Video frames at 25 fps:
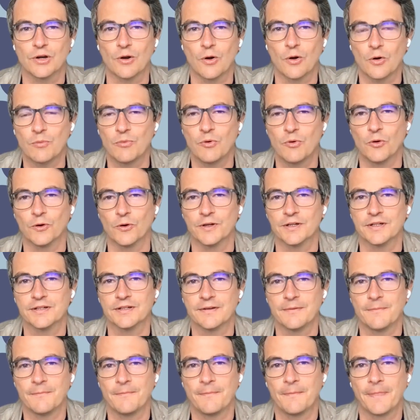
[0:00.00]

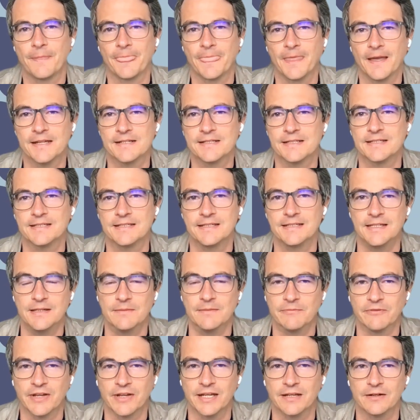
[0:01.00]
LogPoint as a
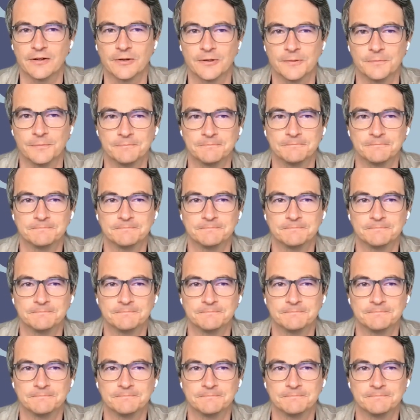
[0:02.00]
SIEM vendor.